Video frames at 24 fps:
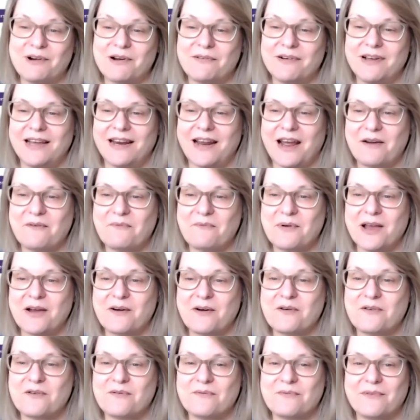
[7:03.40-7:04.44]

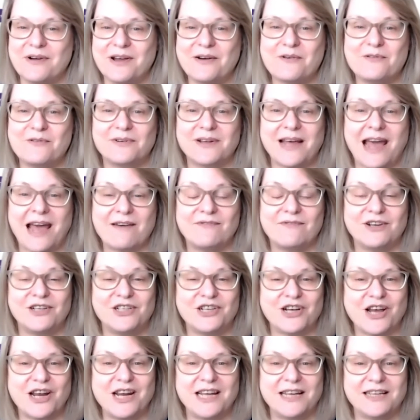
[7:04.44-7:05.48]
well, we all have a
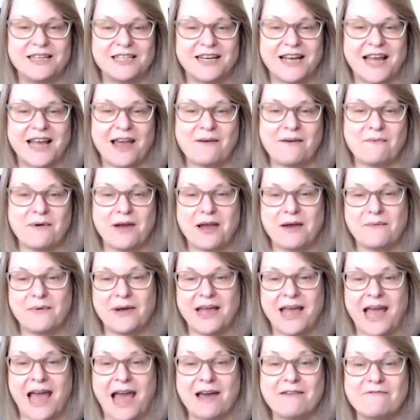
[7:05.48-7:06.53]
journey to get where
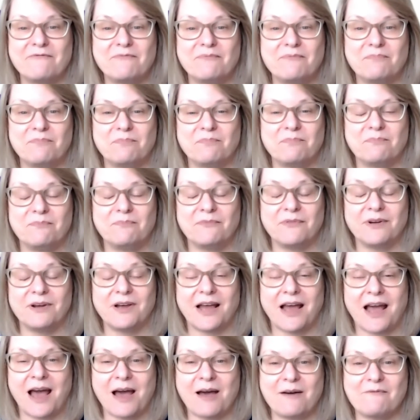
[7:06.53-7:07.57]
we have,
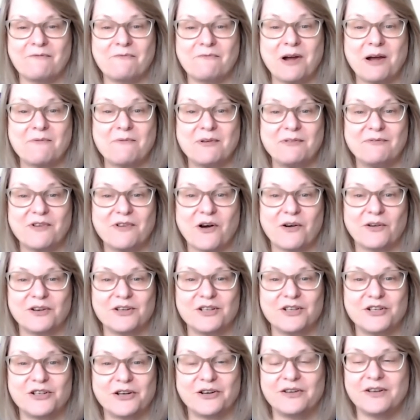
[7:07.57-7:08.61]
where we've
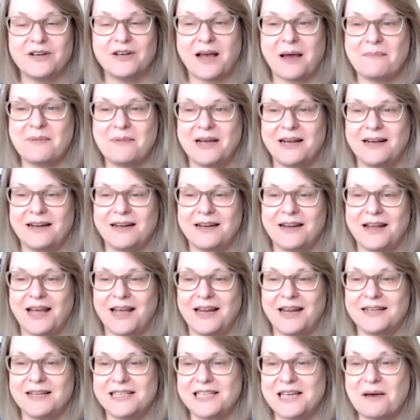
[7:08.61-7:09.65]
gotten to. I mean,
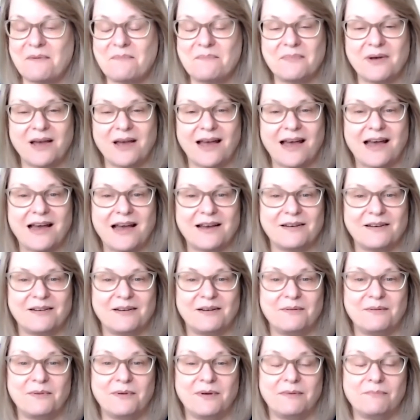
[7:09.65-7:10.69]
in some
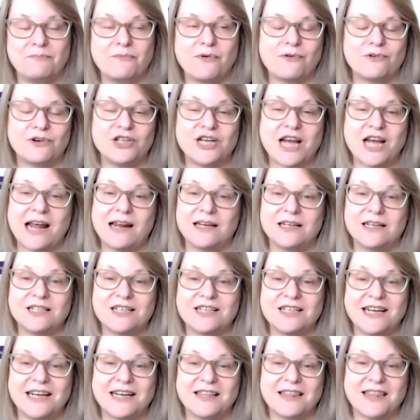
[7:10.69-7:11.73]
more
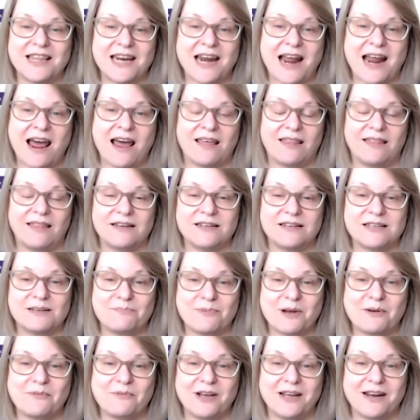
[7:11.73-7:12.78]
challenging than others,
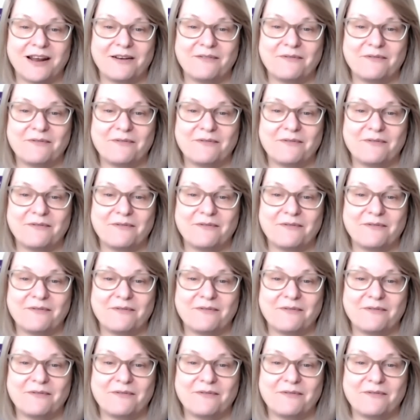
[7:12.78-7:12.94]
but